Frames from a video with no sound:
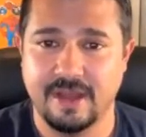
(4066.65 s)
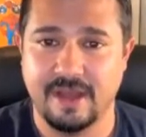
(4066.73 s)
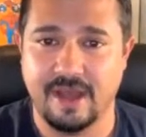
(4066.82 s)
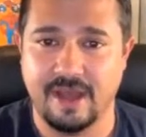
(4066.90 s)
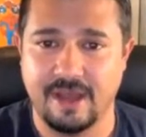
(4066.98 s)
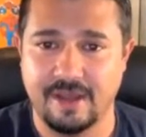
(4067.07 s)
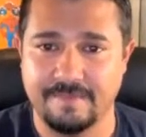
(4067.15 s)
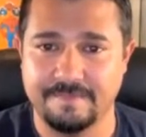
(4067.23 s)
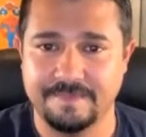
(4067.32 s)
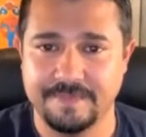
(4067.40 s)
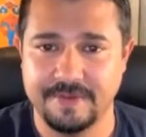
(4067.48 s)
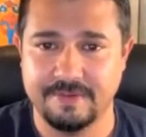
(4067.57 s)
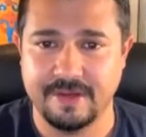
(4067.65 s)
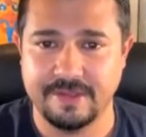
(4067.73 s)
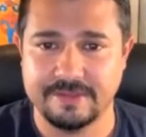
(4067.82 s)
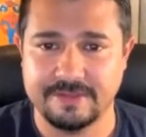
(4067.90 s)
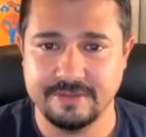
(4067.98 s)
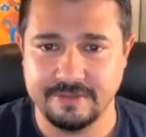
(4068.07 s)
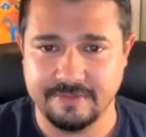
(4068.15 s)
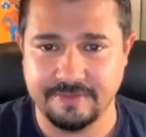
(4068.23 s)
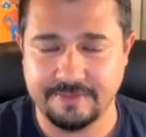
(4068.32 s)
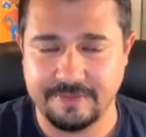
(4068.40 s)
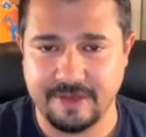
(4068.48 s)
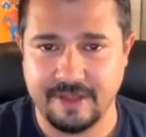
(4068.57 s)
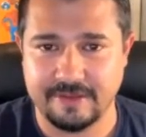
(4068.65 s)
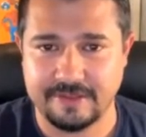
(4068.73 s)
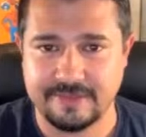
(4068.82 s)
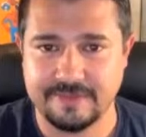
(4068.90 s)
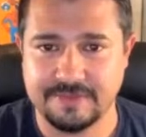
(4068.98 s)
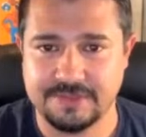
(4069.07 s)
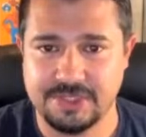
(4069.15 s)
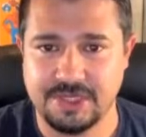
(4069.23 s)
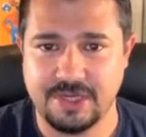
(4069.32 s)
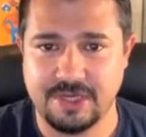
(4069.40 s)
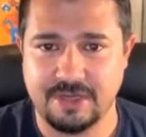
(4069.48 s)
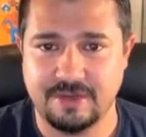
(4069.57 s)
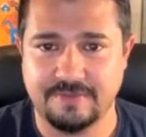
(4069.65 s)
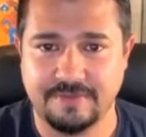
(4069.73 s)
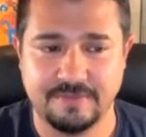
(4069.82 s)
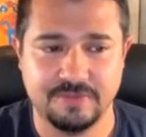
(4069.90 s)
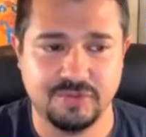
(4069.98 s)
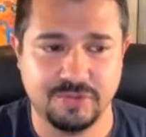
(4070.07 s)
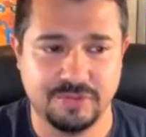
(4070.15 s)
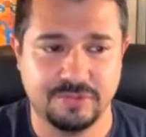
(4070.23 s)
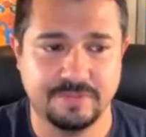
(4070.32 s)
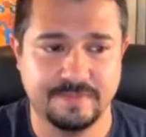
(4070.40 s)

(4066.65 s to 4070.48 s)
Do you want $250 for G from Drew?